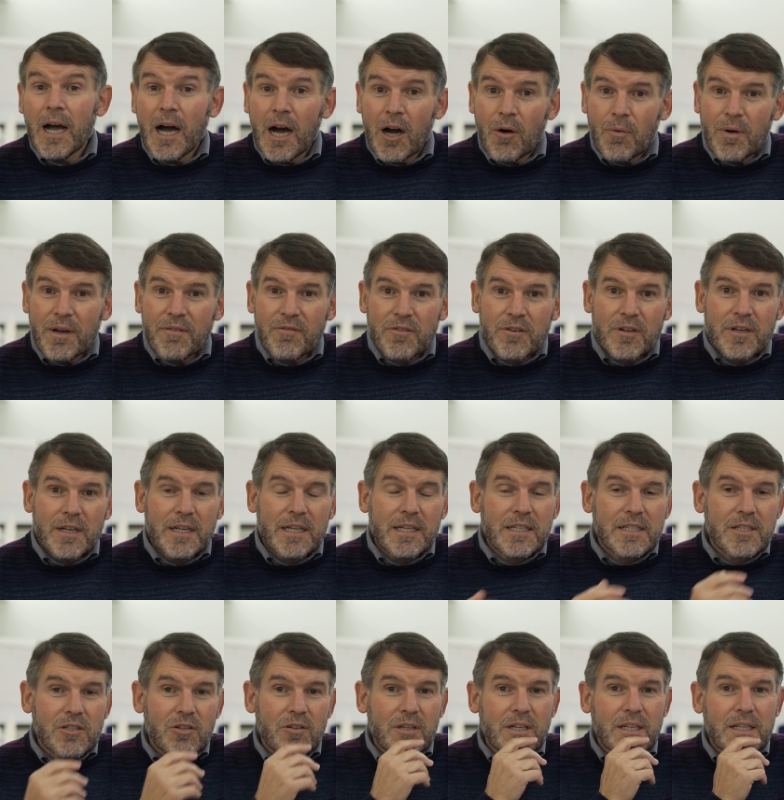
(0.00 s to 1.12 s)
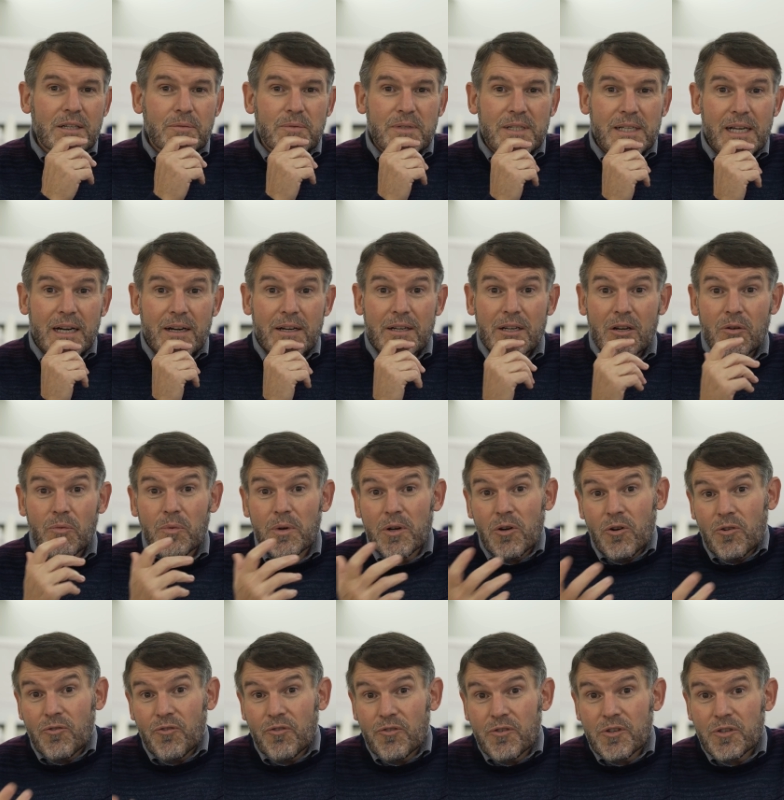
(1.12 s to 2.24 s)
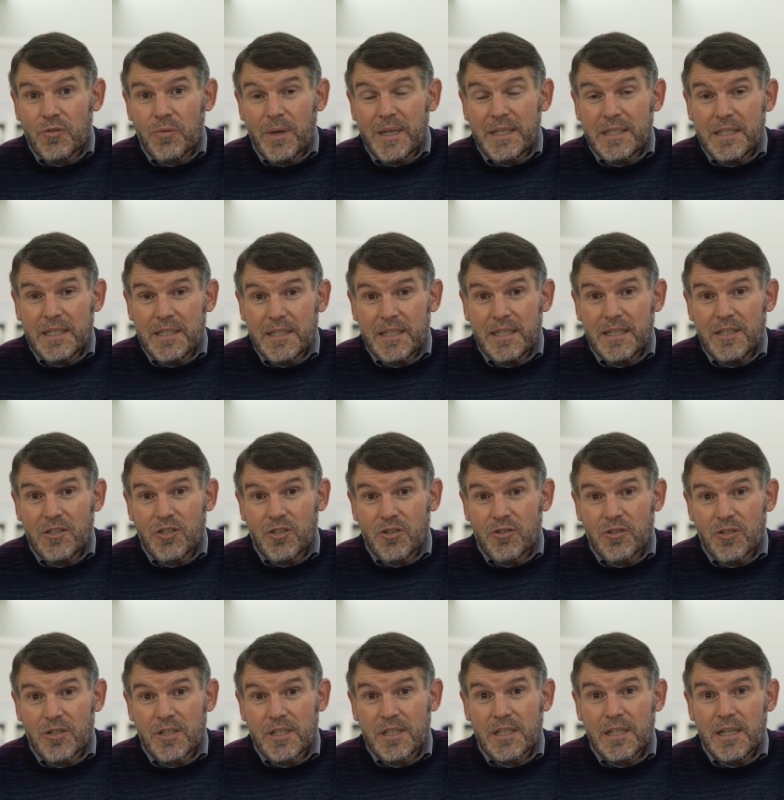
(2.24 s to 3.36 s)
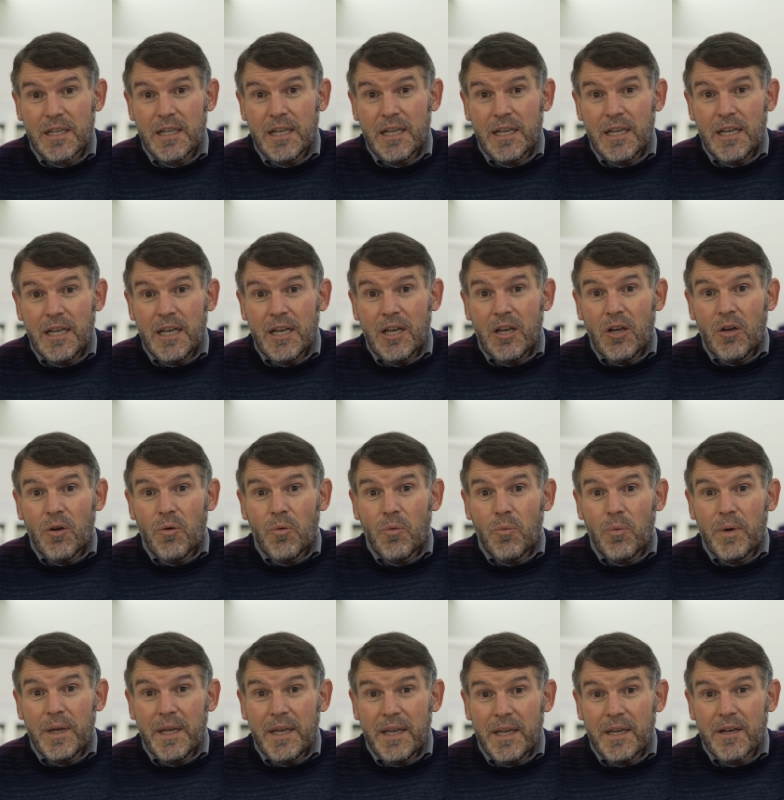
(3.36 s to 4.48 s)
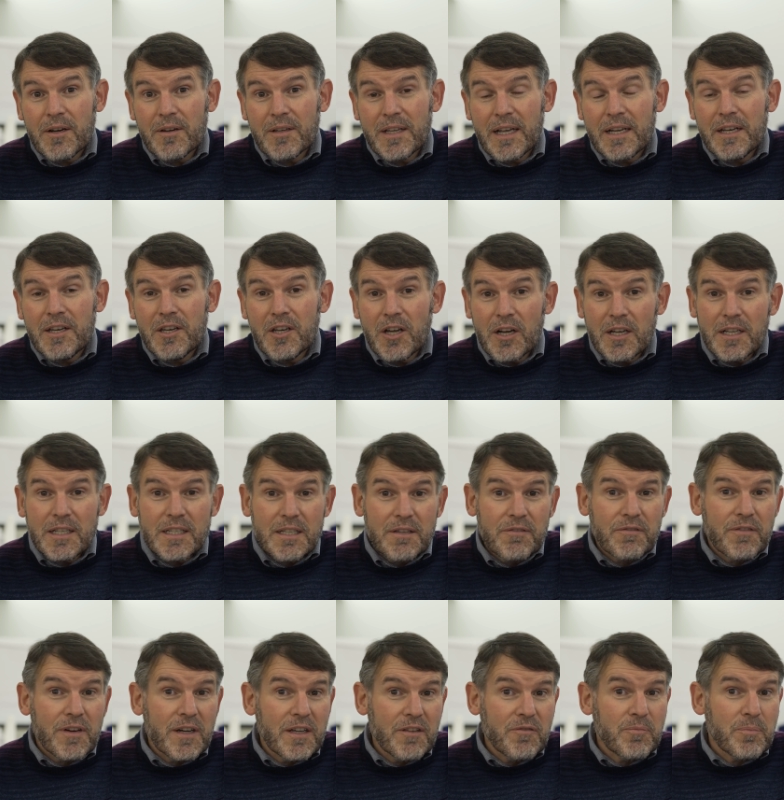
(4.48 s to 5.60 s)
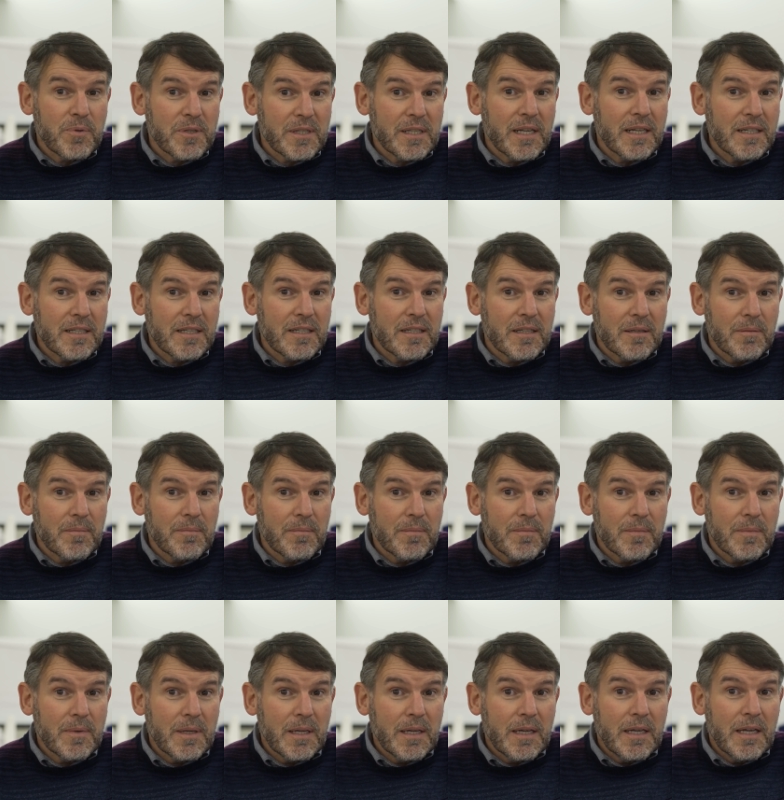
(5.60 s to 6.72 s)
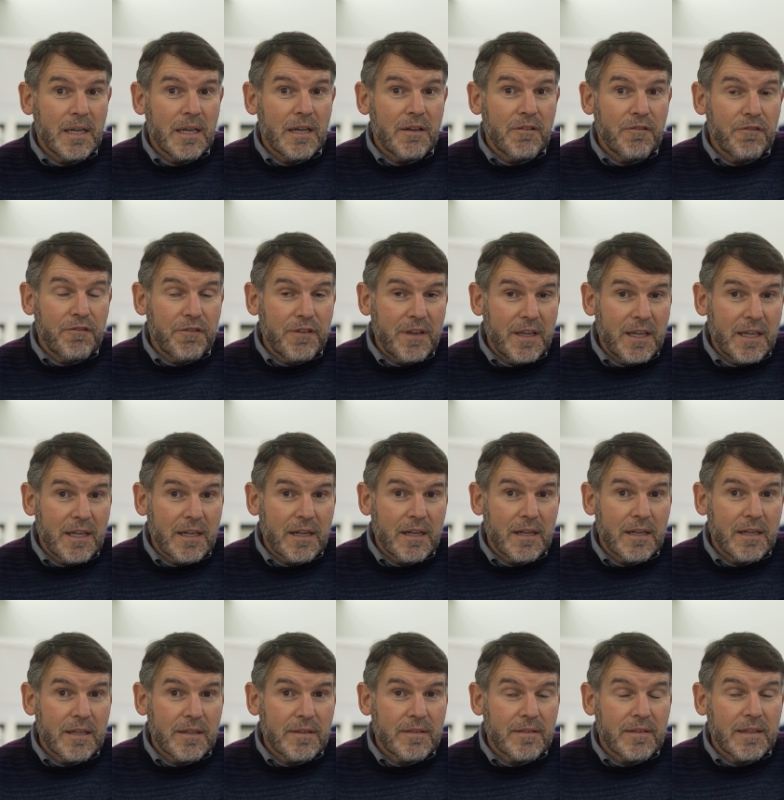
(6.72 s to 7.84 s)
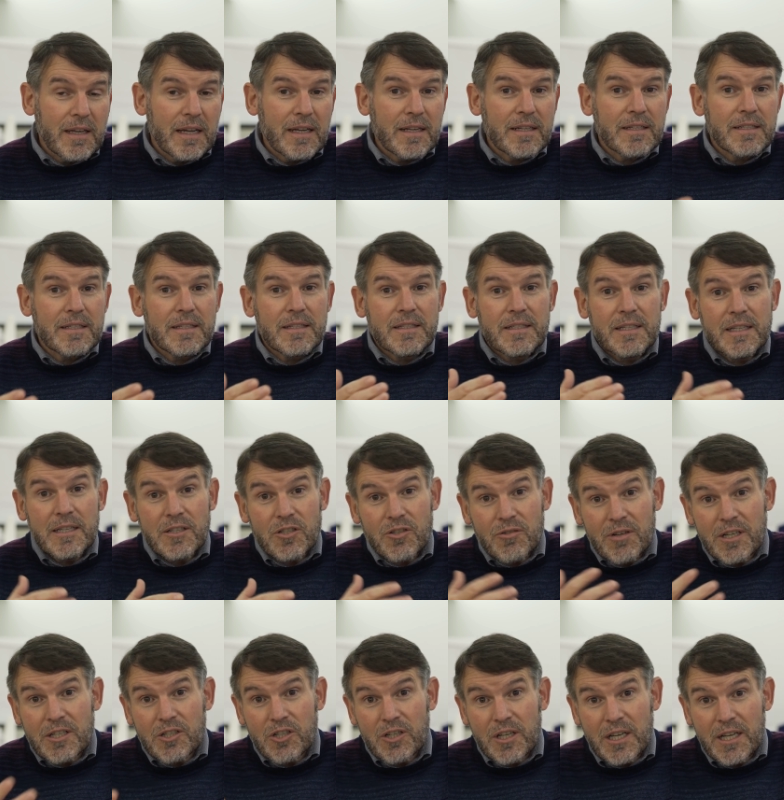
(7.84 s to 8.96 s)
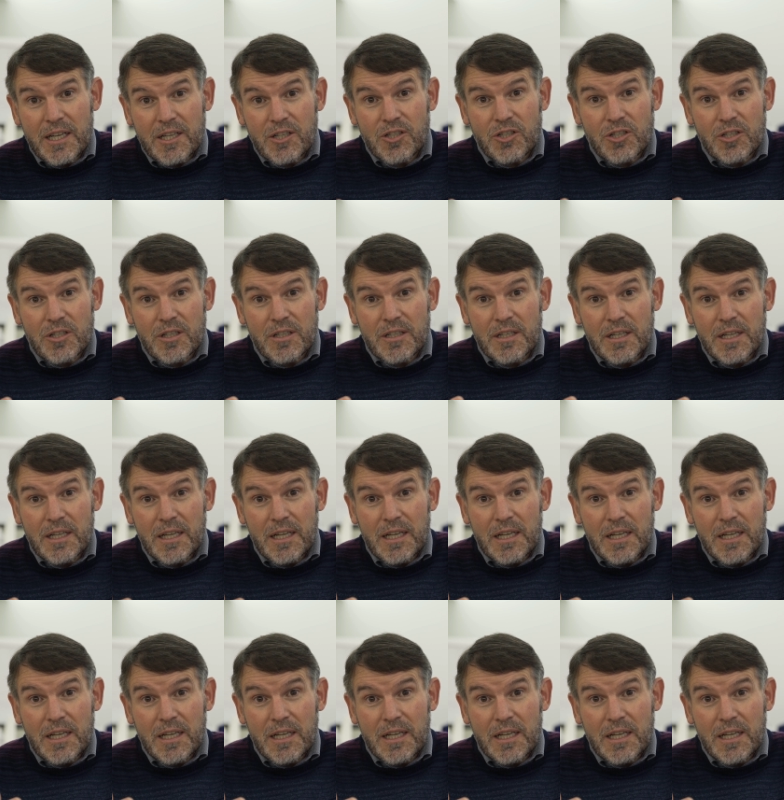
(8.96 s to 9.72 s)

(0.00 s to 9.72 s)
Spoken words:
However, in a study that was carried out with 120 teachers, we hear that 95% of them feel that teacher education